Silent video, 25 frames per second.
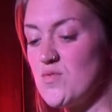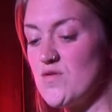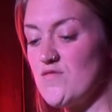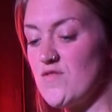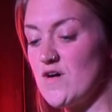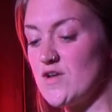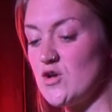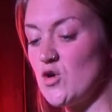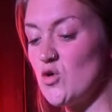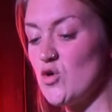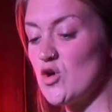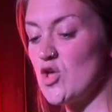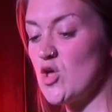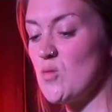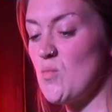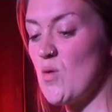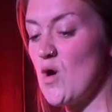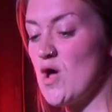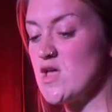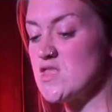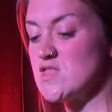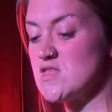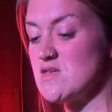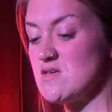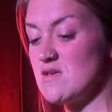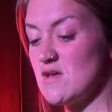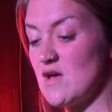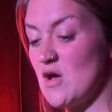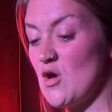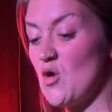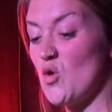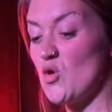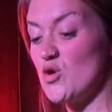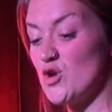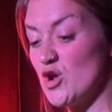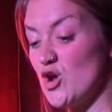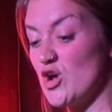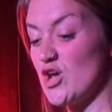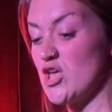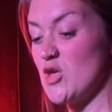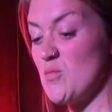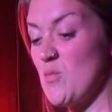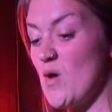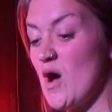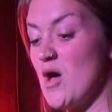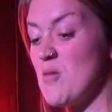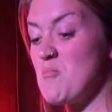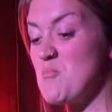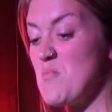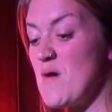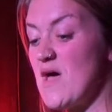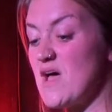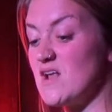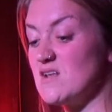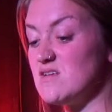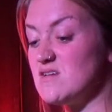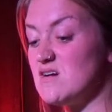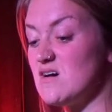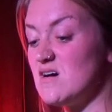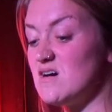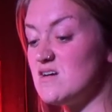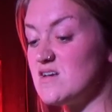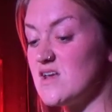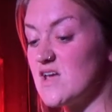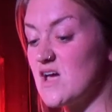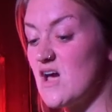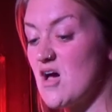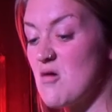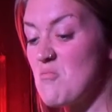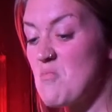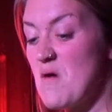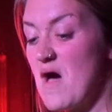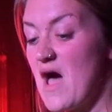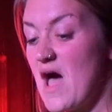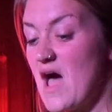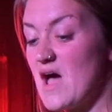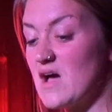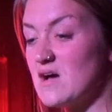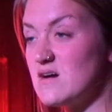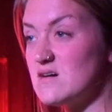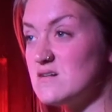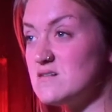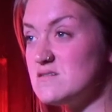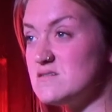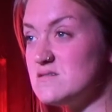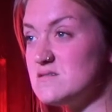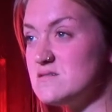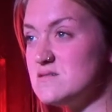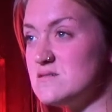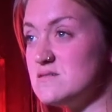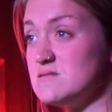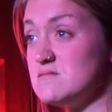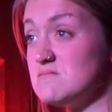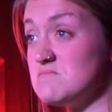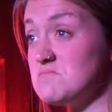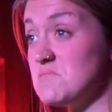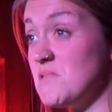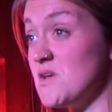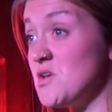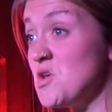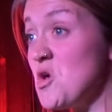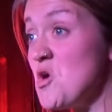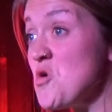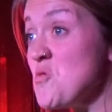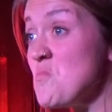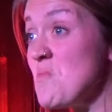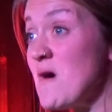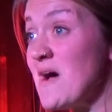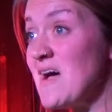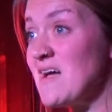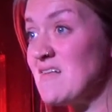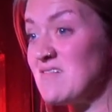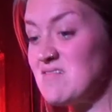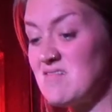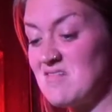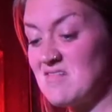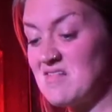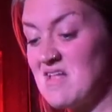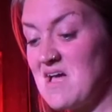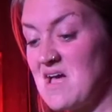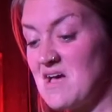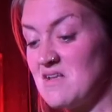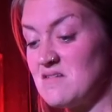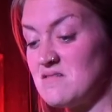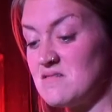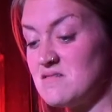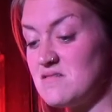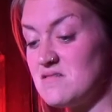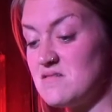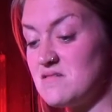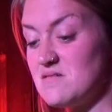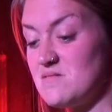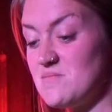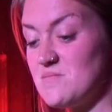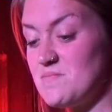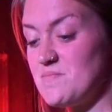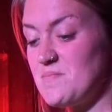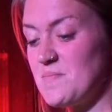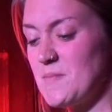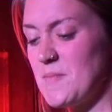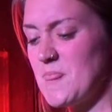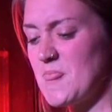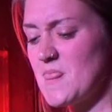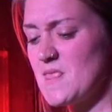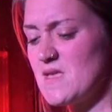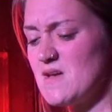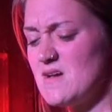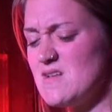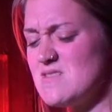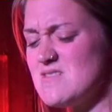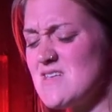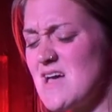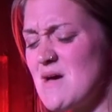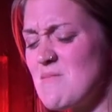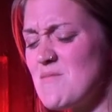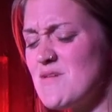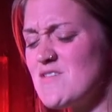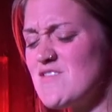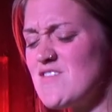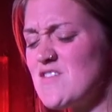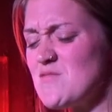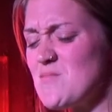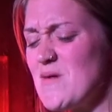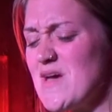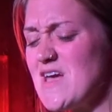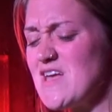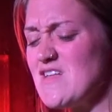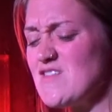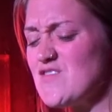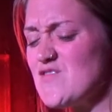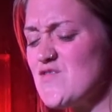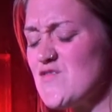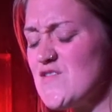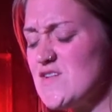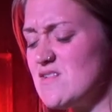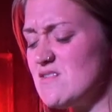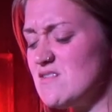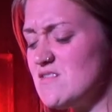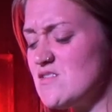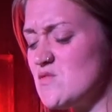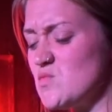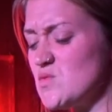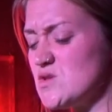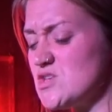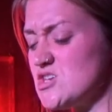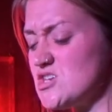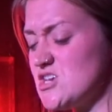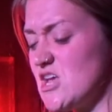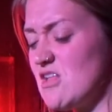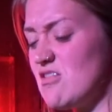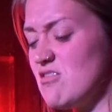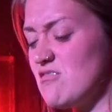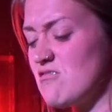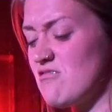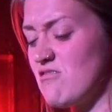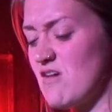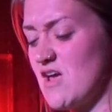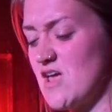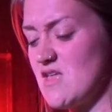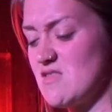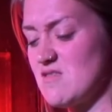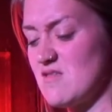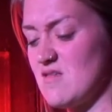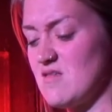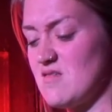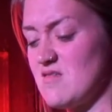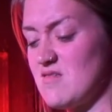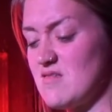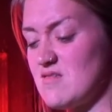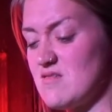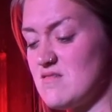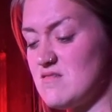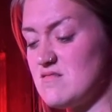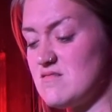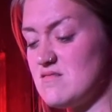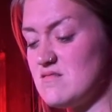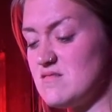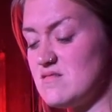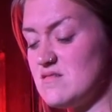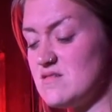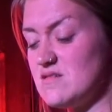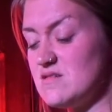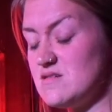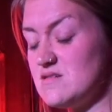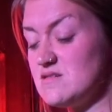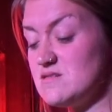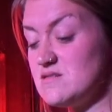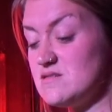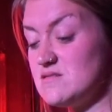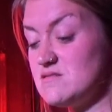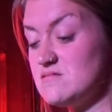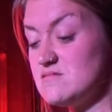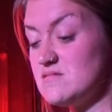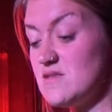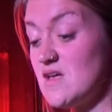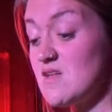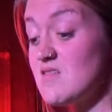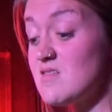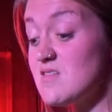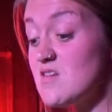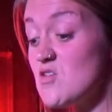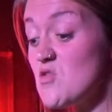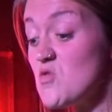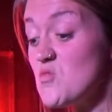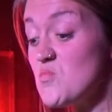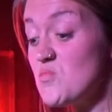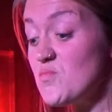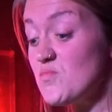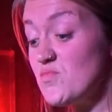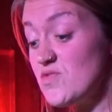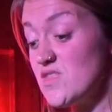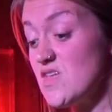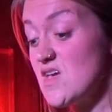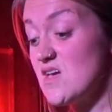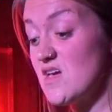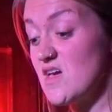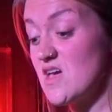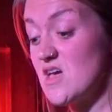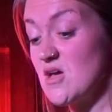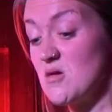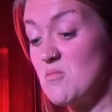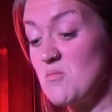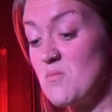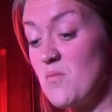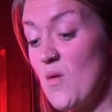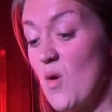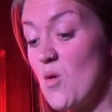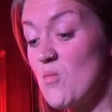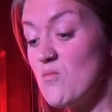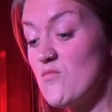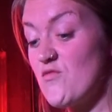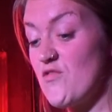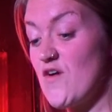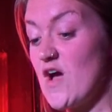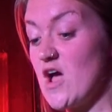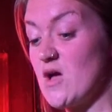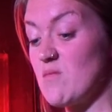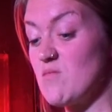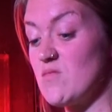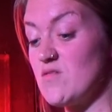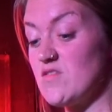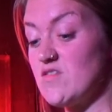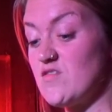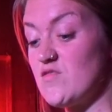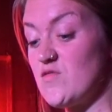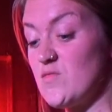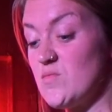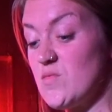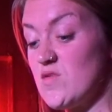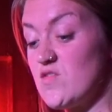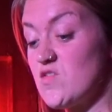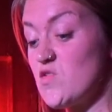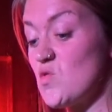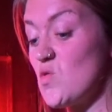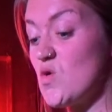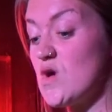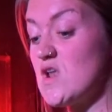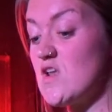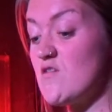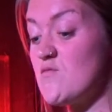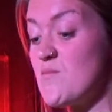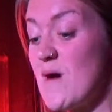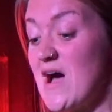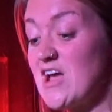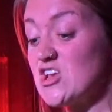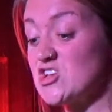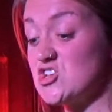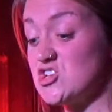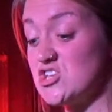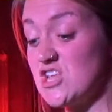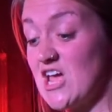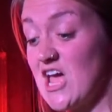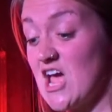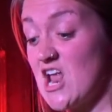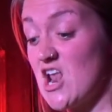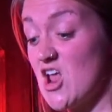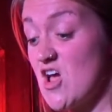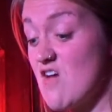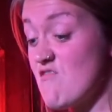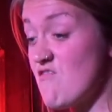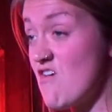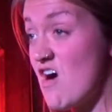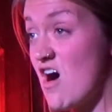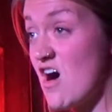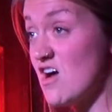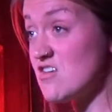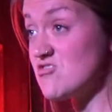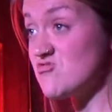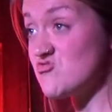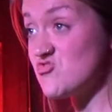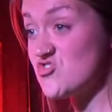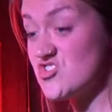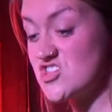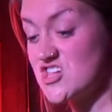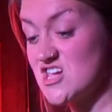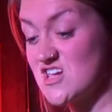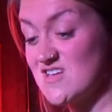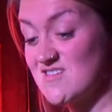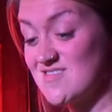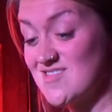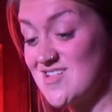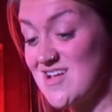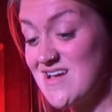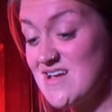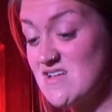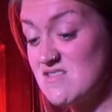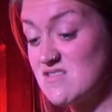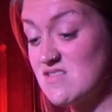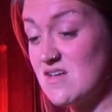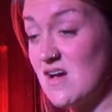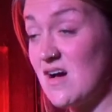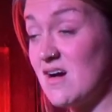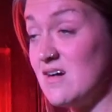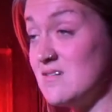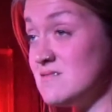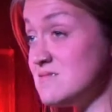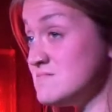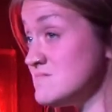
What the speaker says: of unoccupied bed guarding her back, a no man's land, a damaged space filled with shell craters. They're still digging bomb fragments from the soil of Passchendaele over 100 years later.